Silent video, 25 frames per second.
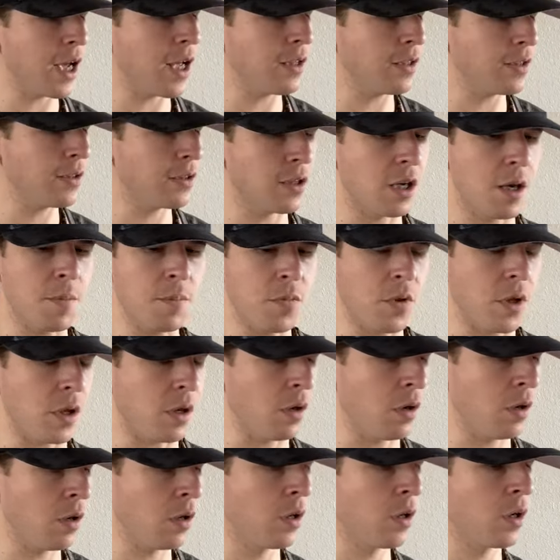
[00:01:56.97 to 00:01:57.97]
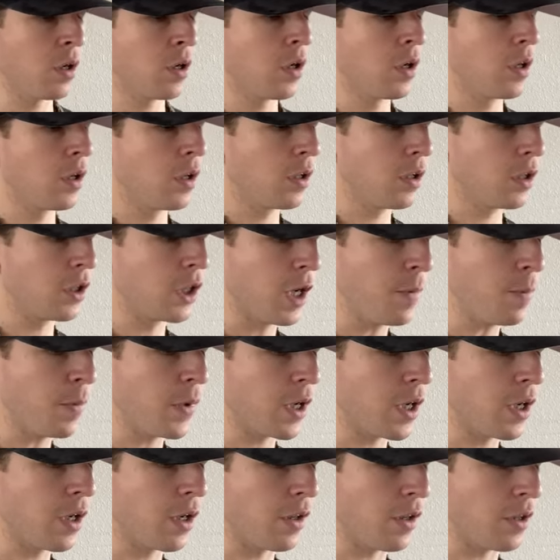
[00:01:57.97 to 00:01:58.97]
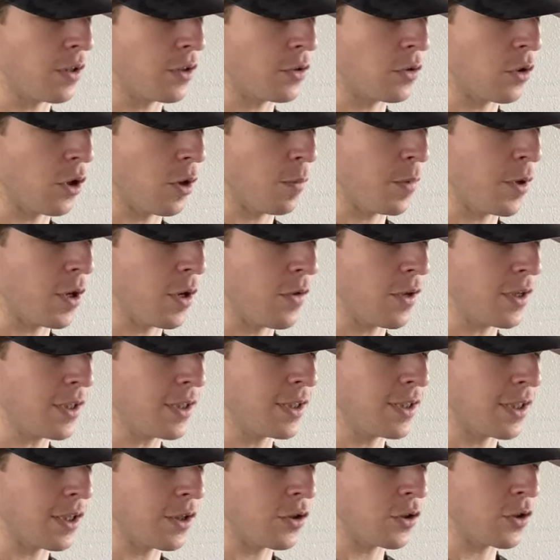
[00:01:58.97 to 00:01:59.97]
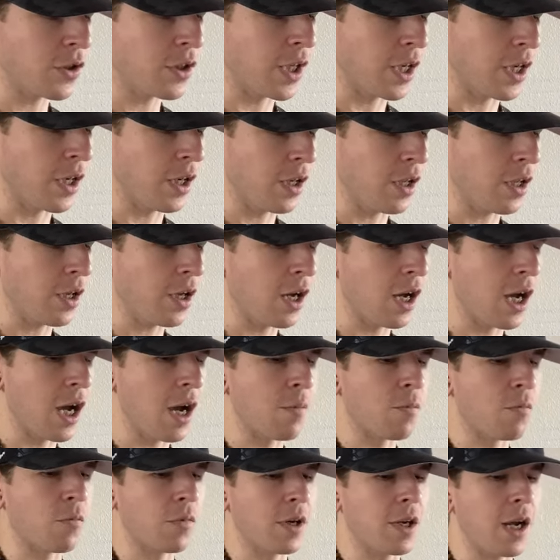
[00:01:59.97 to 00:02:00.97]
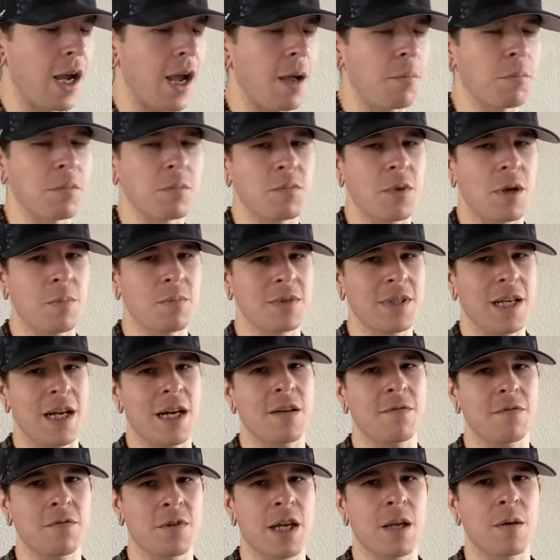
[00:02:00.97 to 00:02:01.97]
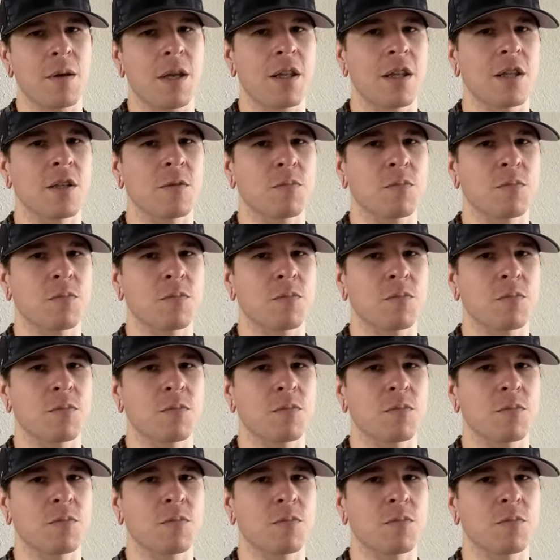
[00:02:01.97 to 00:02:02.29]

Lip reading: something? Jumping into this, Scorpio, this is interesting. I'm kind of like in this